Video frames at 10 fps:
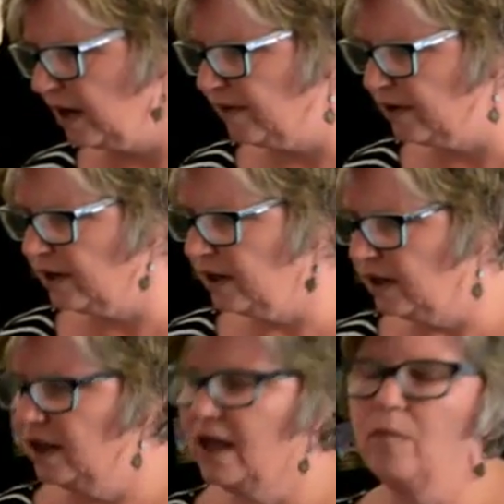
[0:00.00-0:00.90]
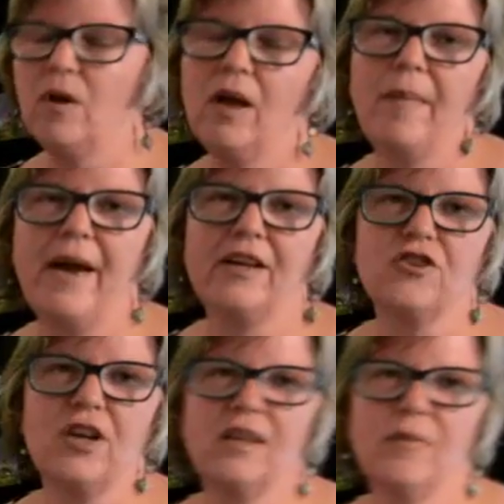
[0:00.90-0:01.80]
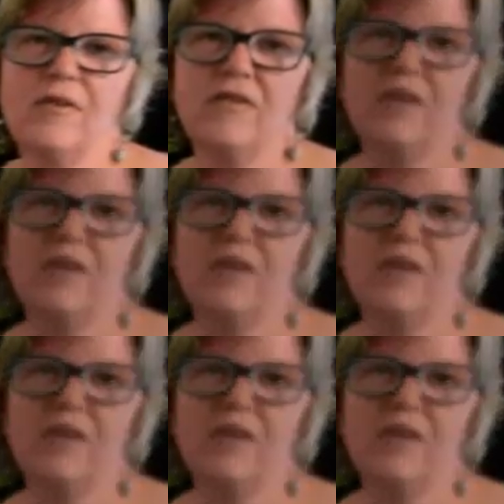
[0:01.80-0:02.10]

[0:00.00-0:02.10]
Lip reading: covered, and we'll come back and check them in 15